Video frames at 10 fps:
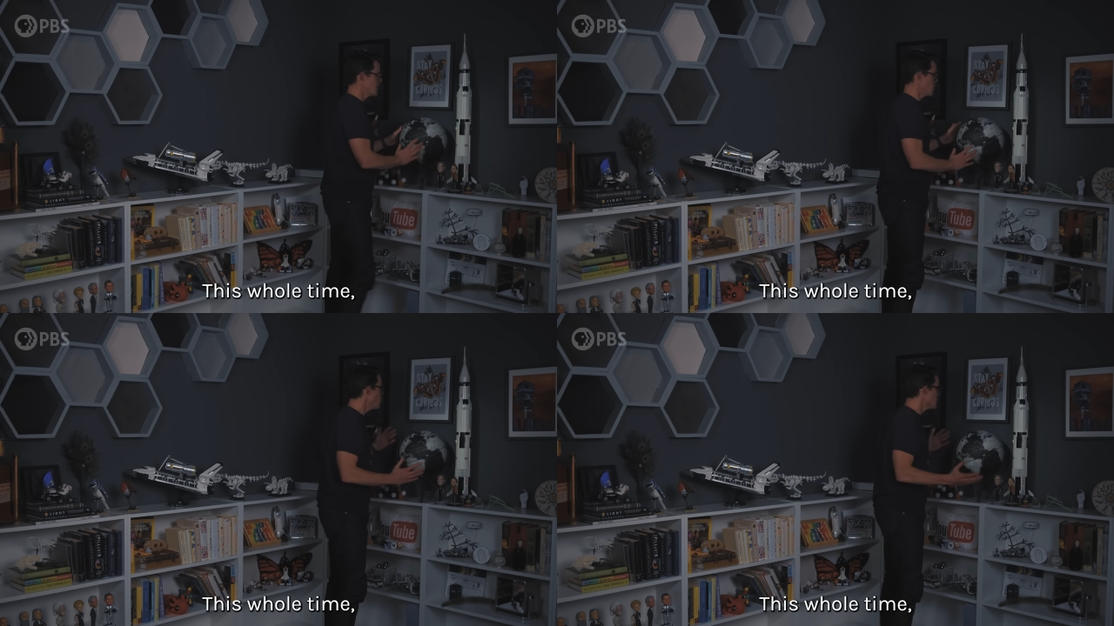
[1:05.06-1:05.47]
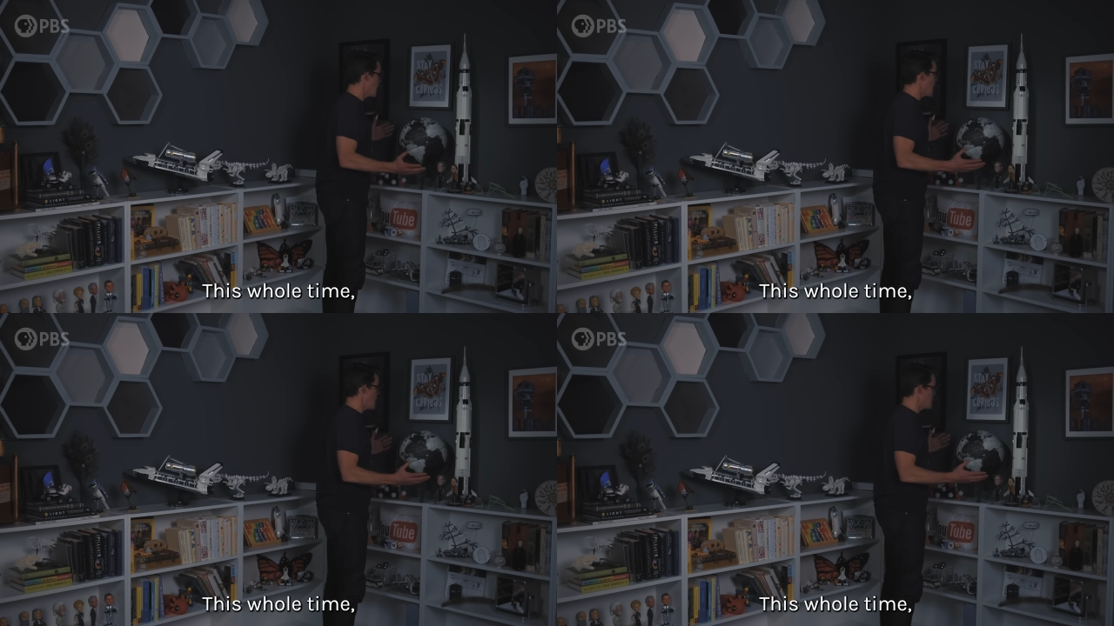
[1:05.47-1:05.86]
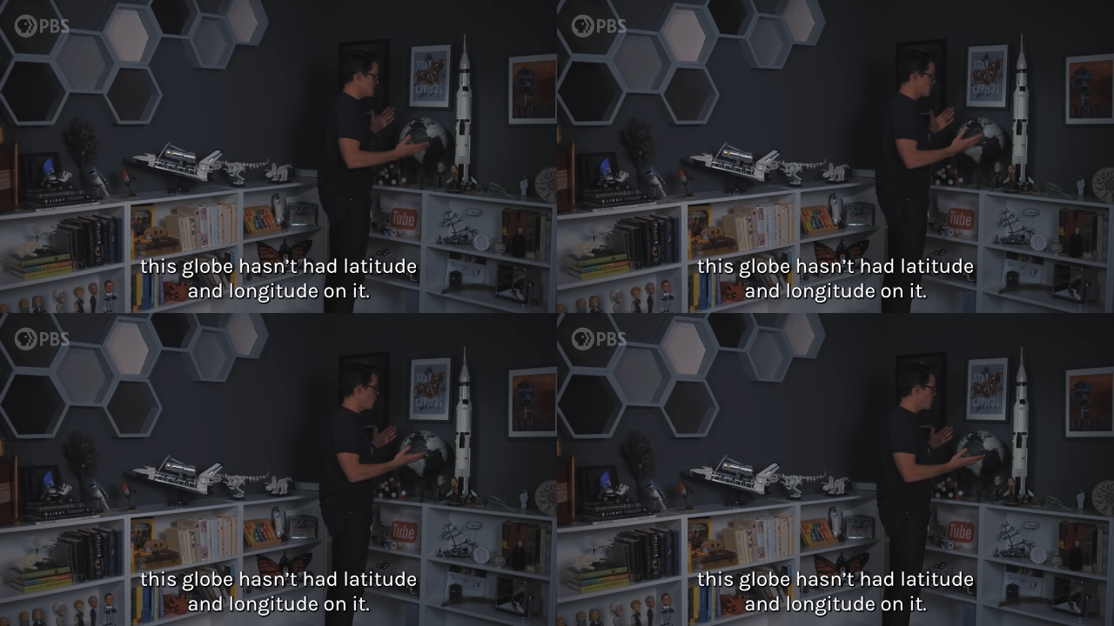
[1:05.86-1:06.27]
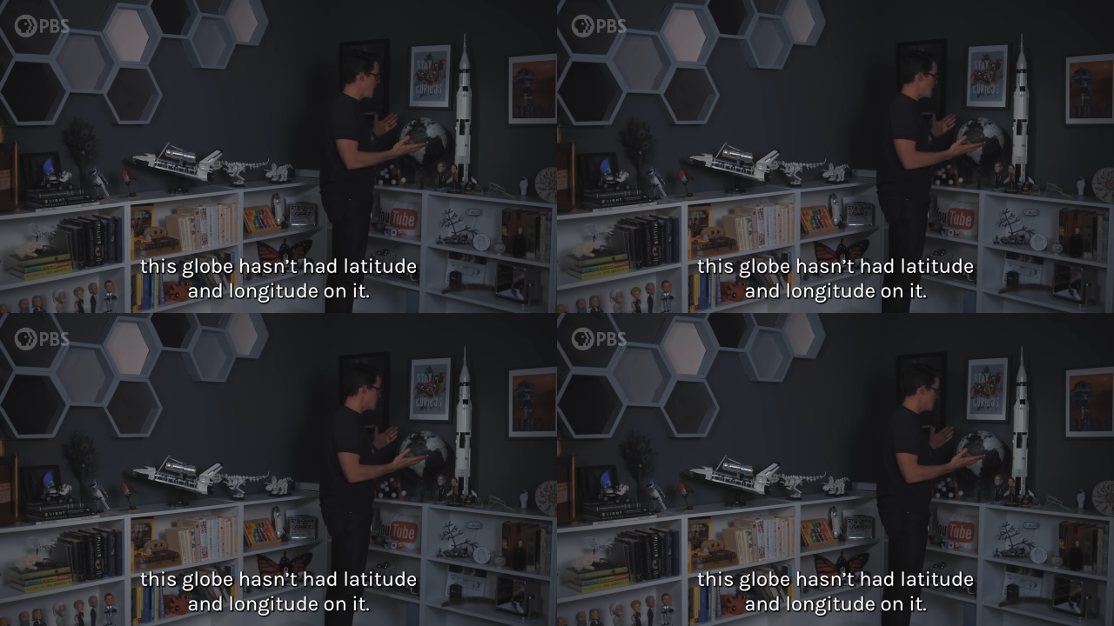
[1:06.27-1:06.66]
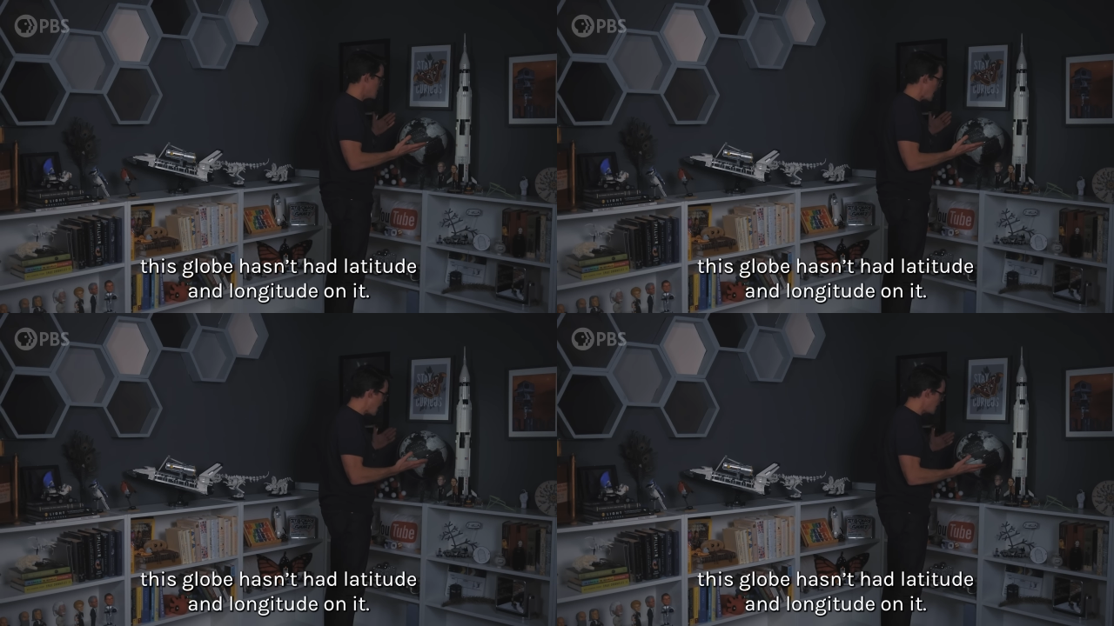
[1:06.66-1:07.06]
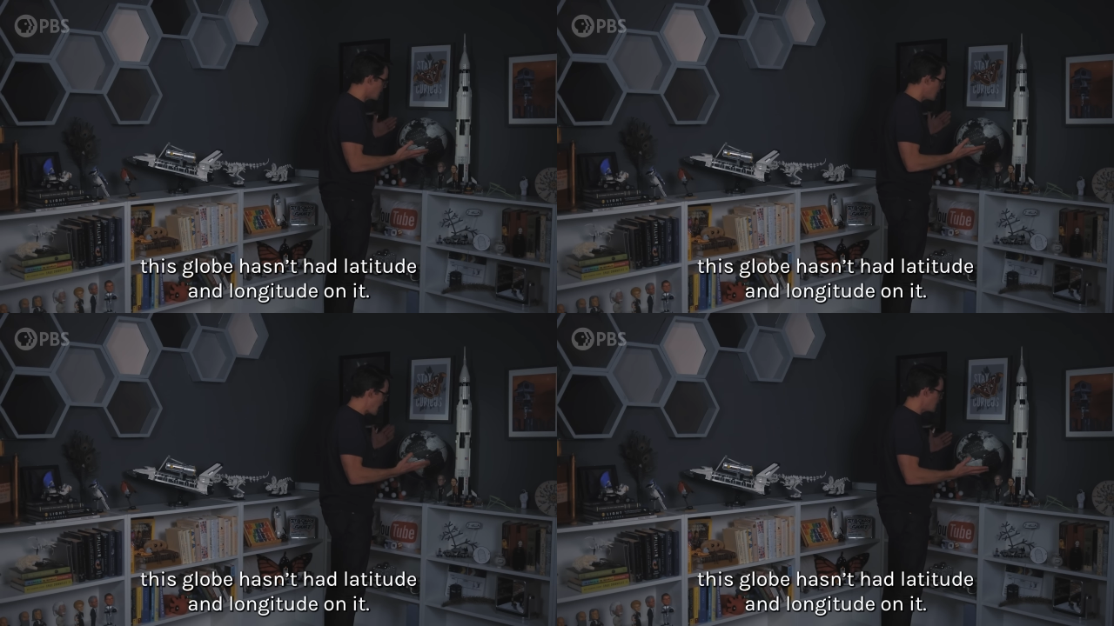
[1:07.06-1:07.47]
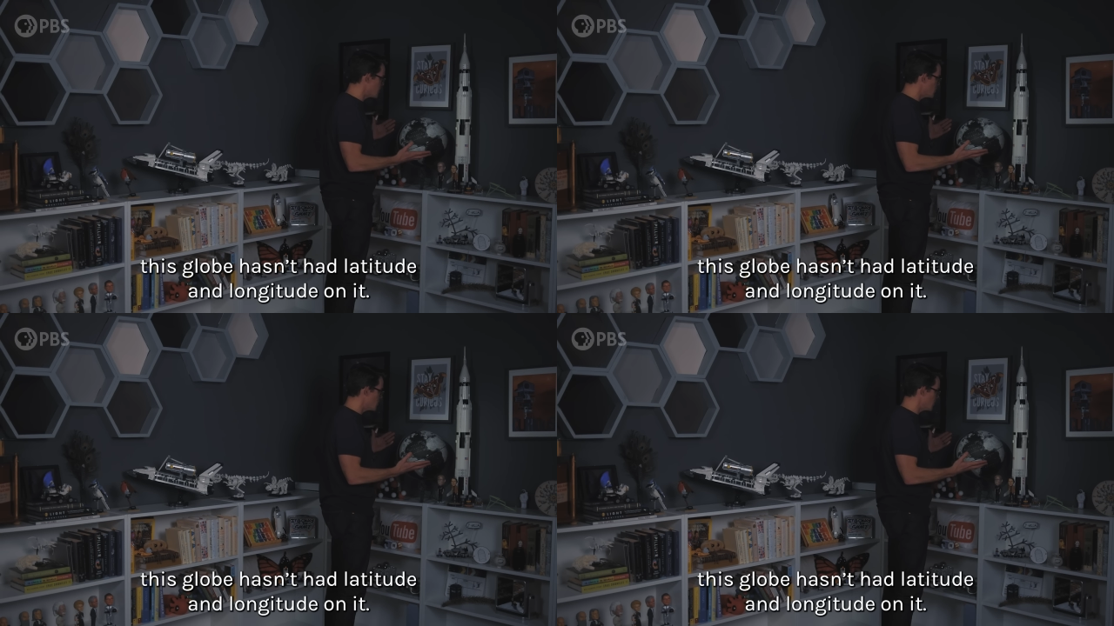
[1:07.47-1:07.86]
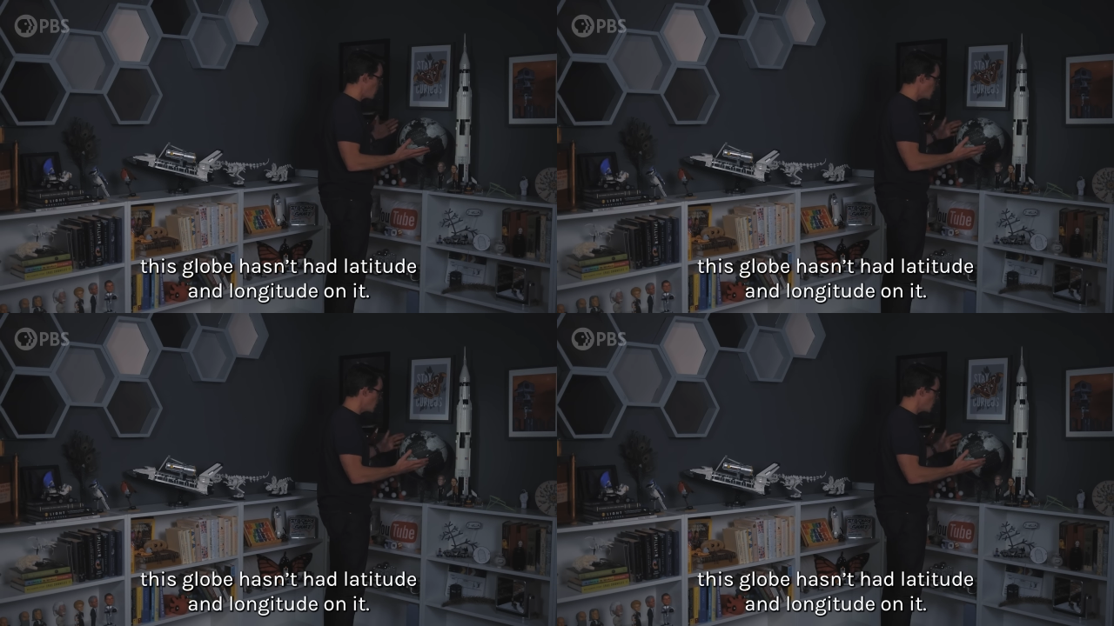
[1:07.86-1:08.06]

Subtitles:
Nobody's mouth can be seen.